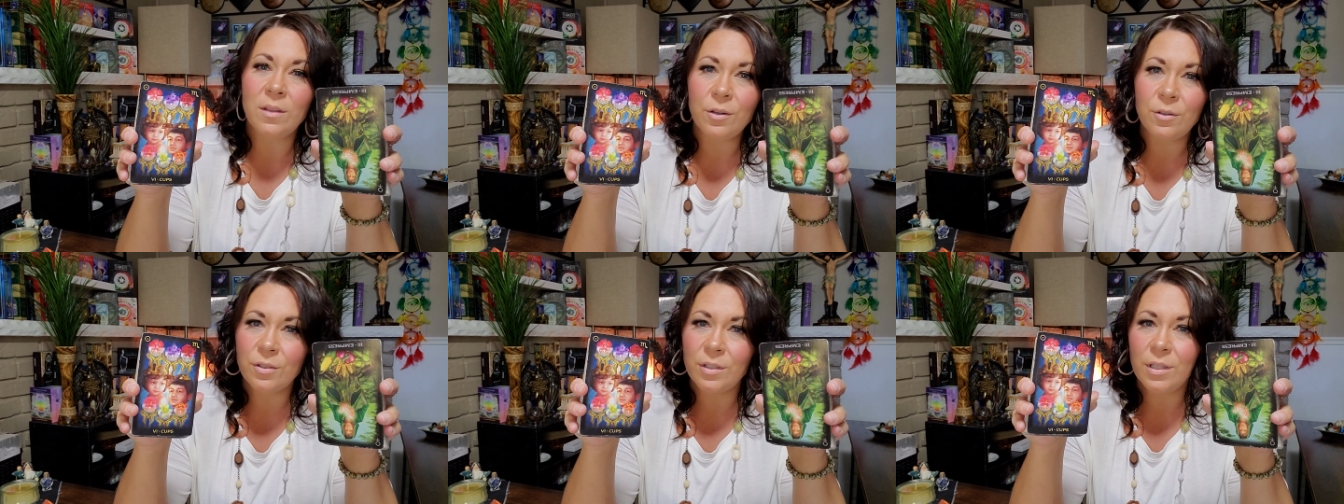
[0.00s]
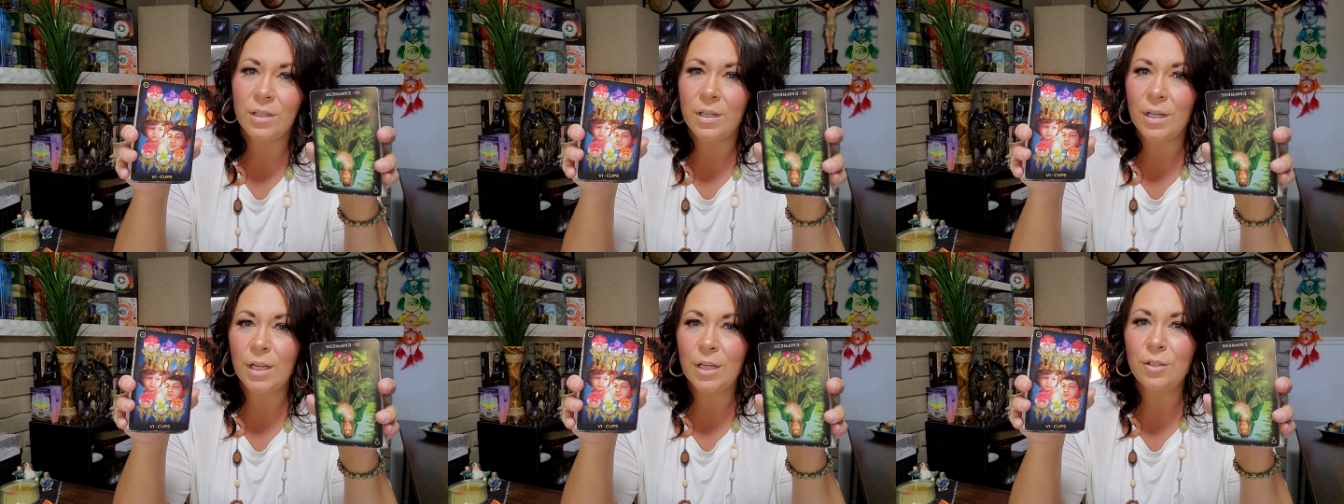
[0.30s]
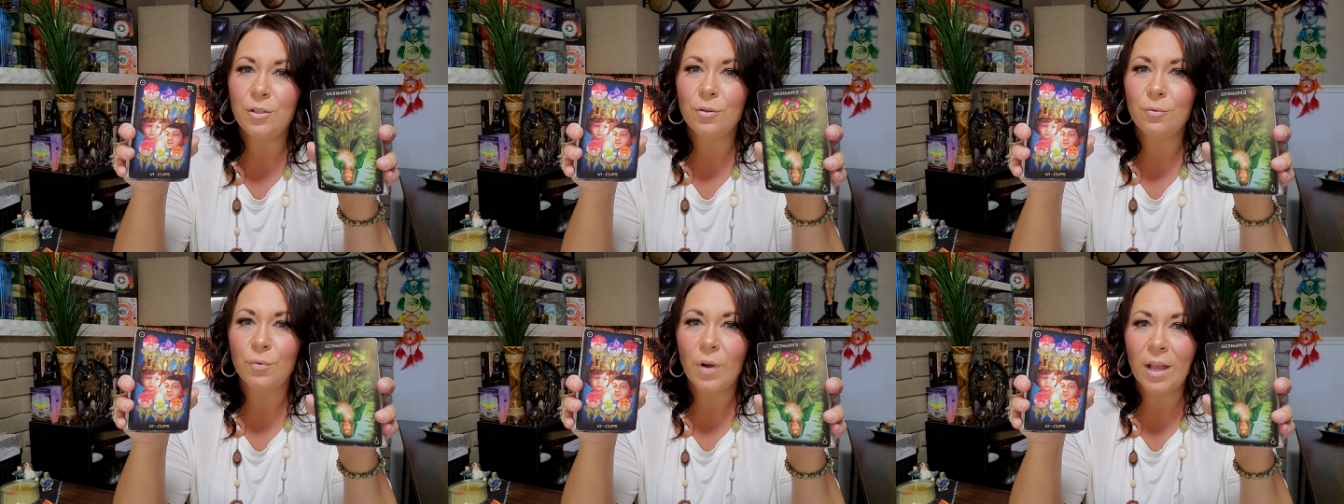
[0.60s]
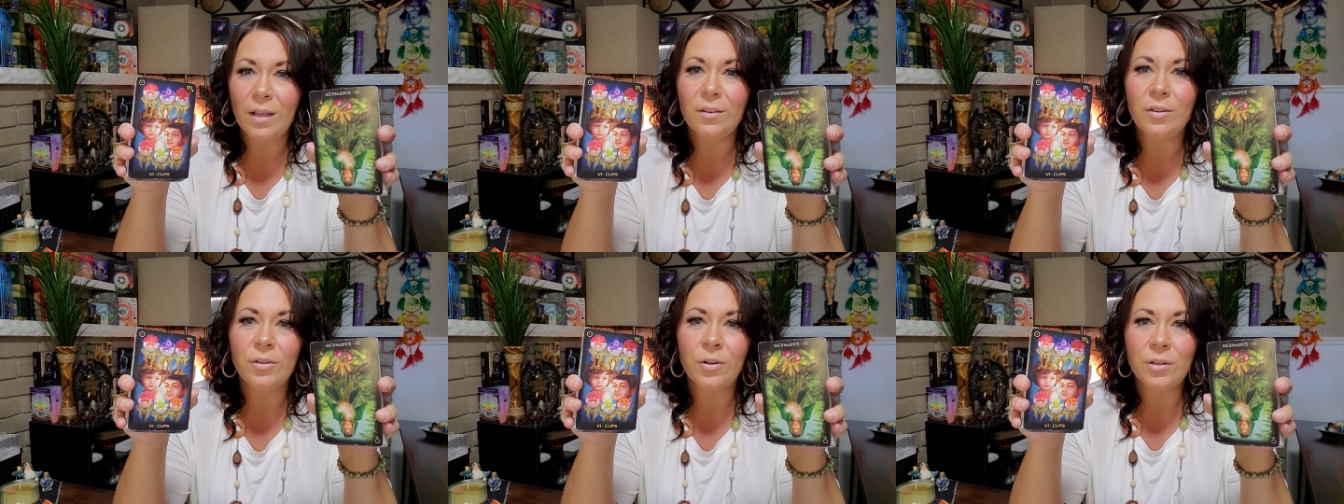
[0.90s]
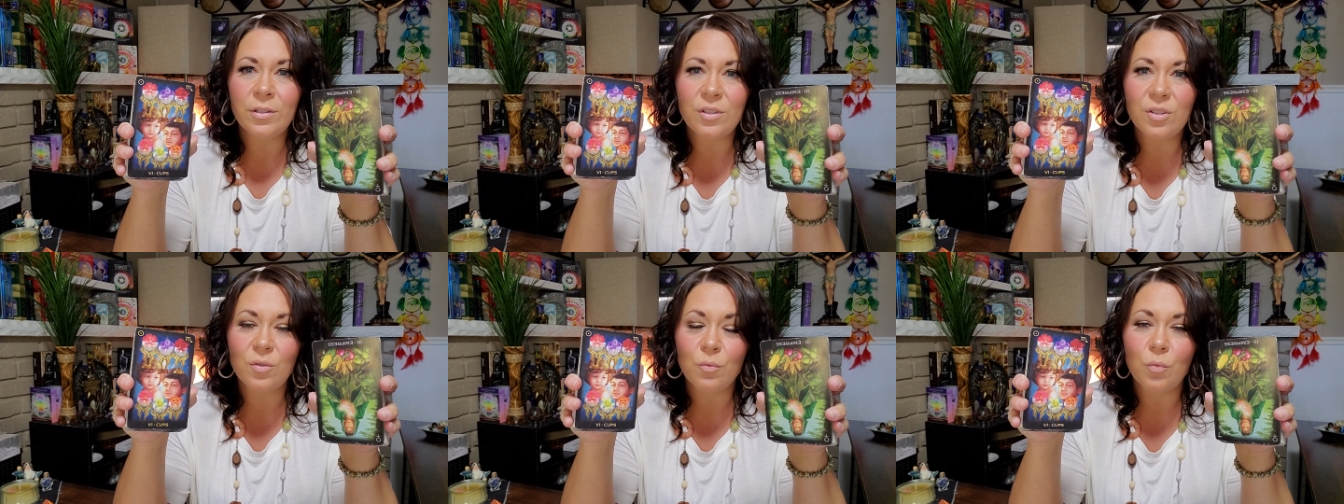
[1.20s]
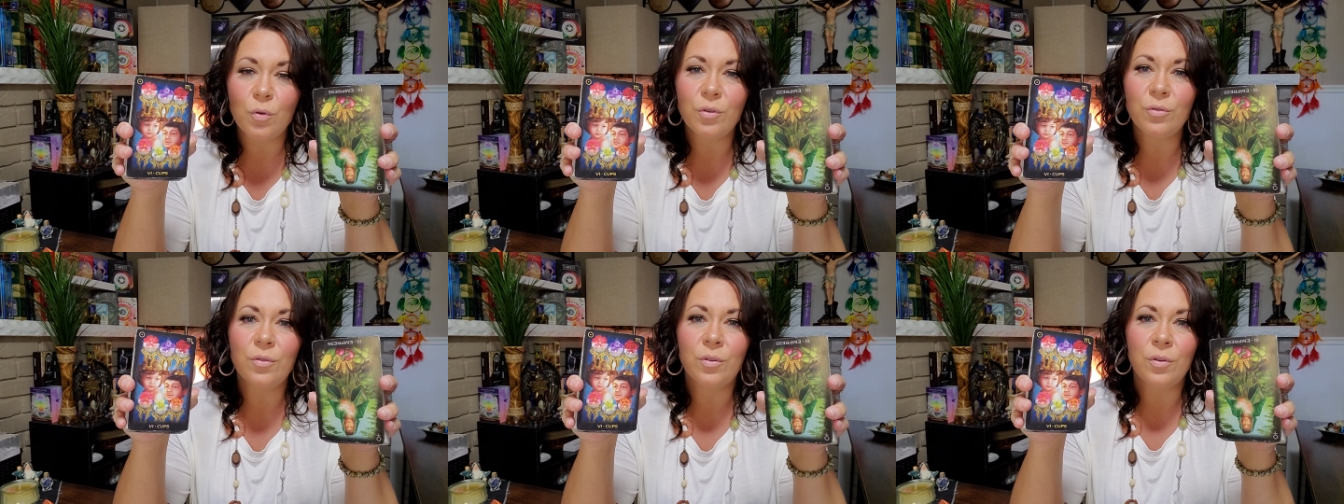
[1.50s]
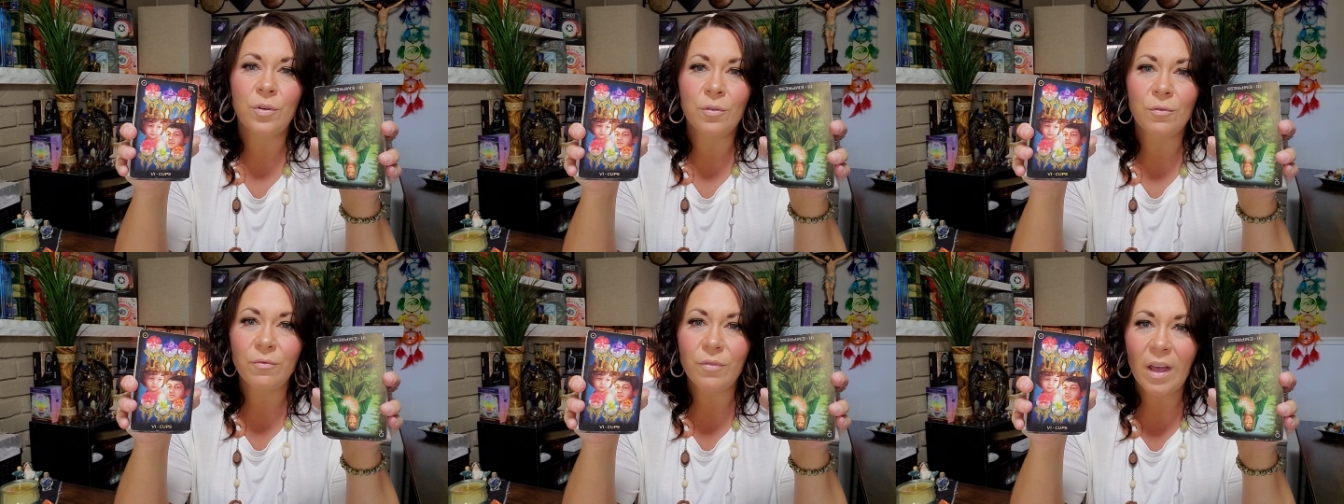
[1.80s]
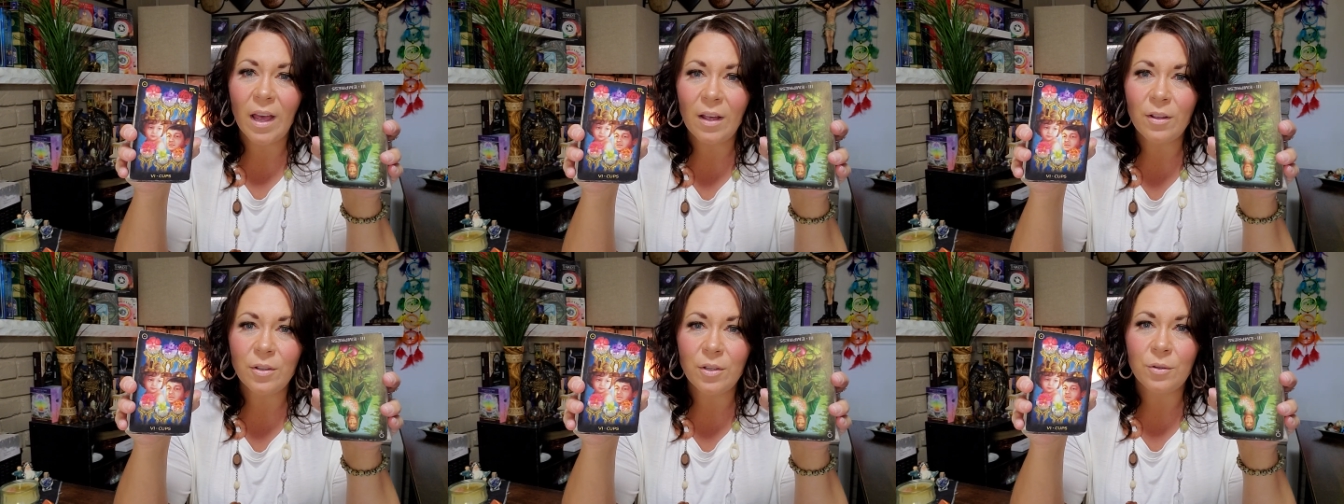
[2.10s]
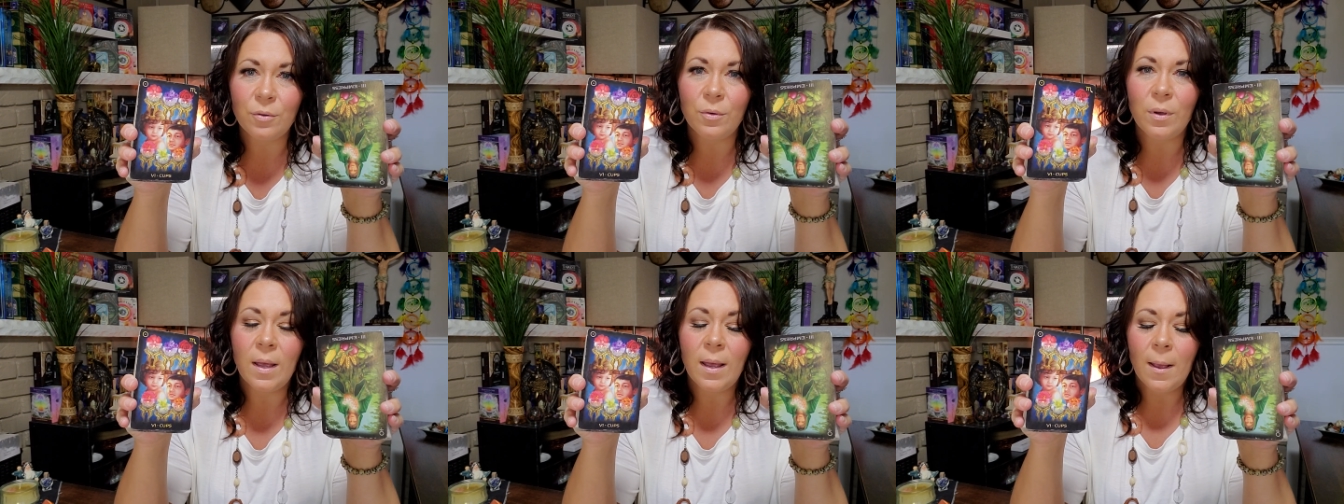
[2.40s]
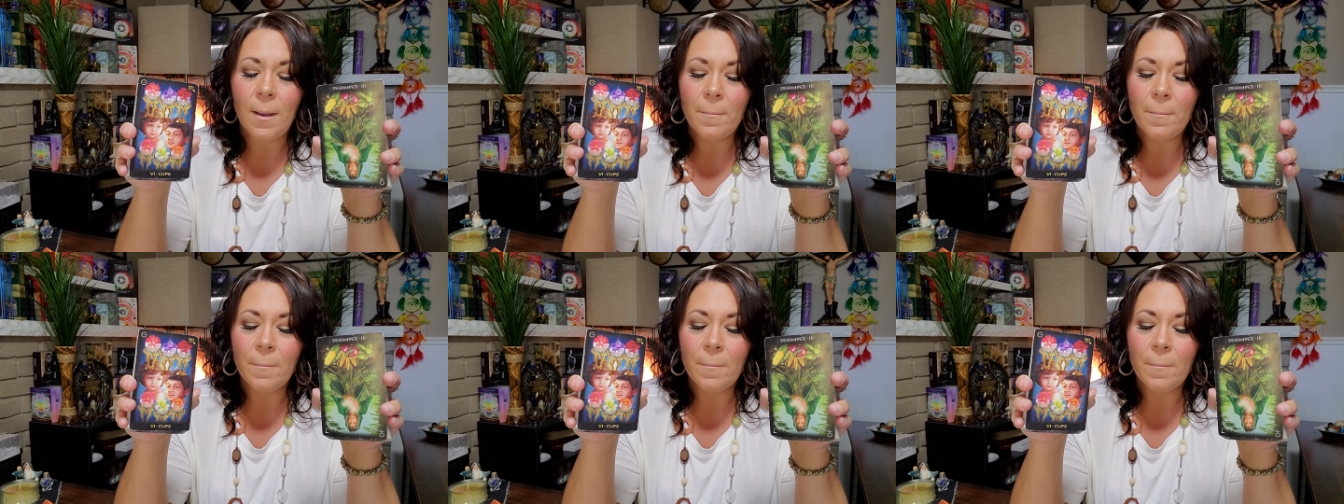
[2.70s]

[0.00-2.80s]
there's a need to recognize your worth and your value